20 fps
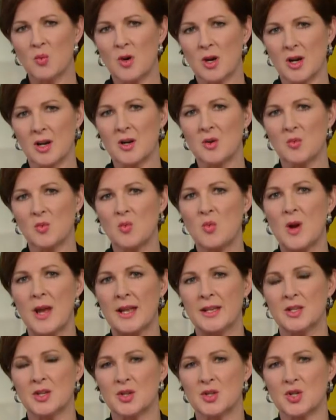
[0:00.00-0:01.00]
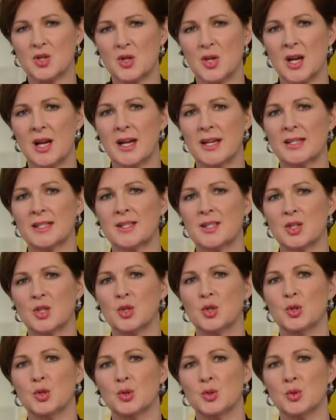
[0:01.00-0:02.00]
work when you're trying
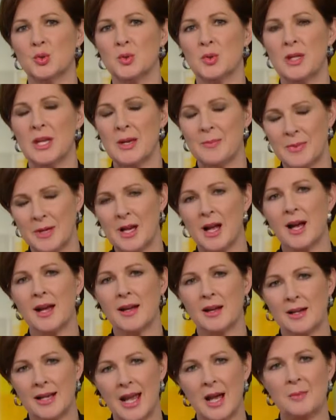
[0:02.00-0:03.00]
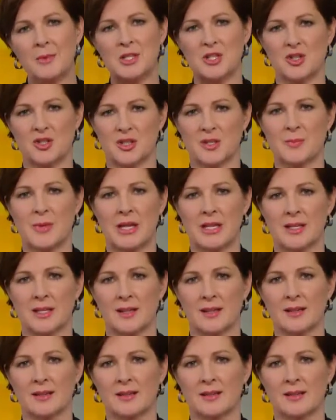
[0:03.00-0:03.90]
to keep an eye on how much you're spending?